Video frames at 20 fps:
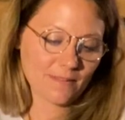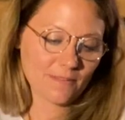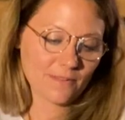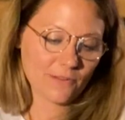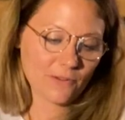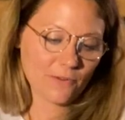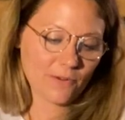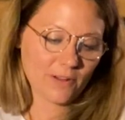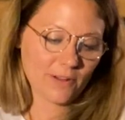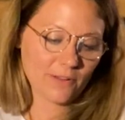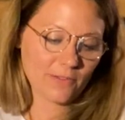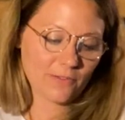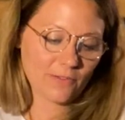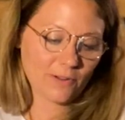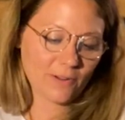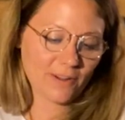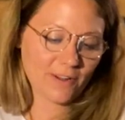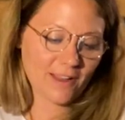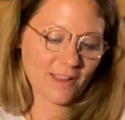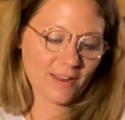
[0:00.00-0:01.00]
The crickets
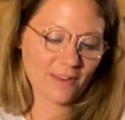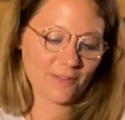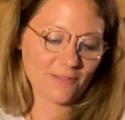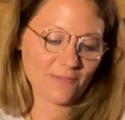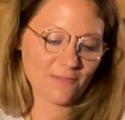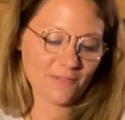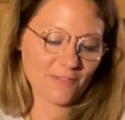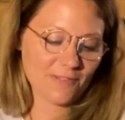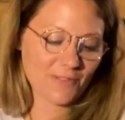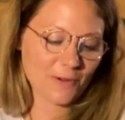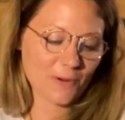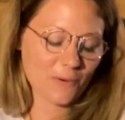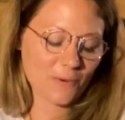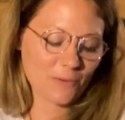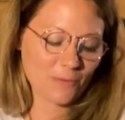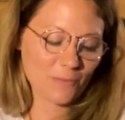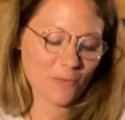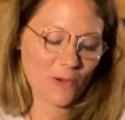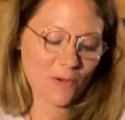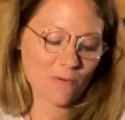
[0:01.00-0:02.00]
are kind of their
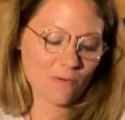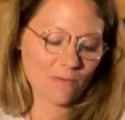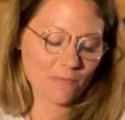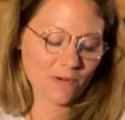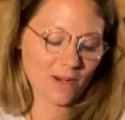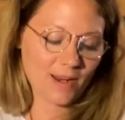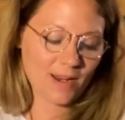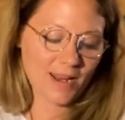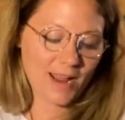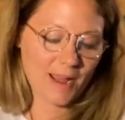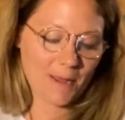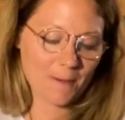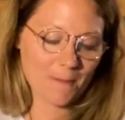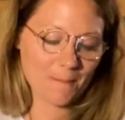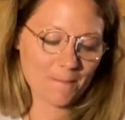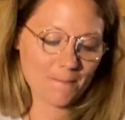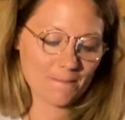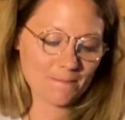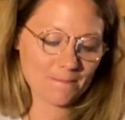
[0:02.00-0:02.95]
own poem right now.